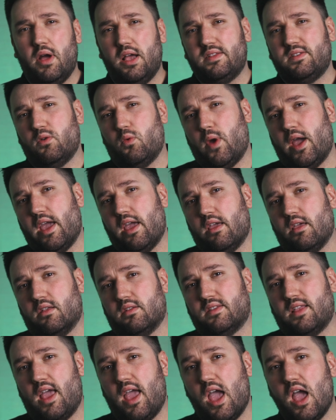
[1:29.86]
By the way,
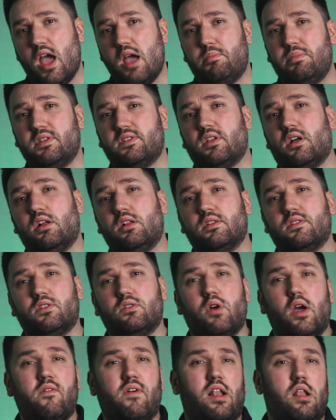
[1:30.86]
the app is
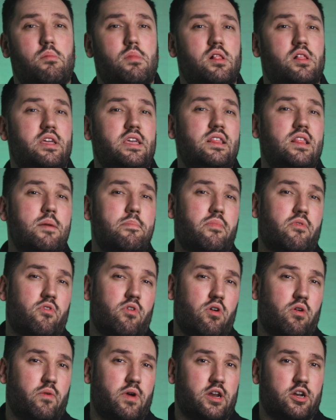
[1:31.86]
also available in a
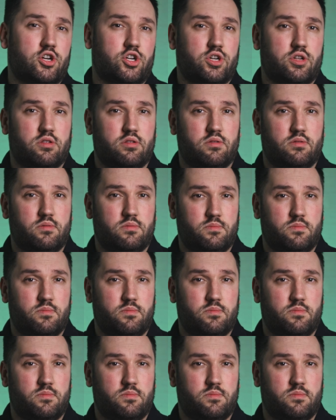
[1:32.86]
Pro version.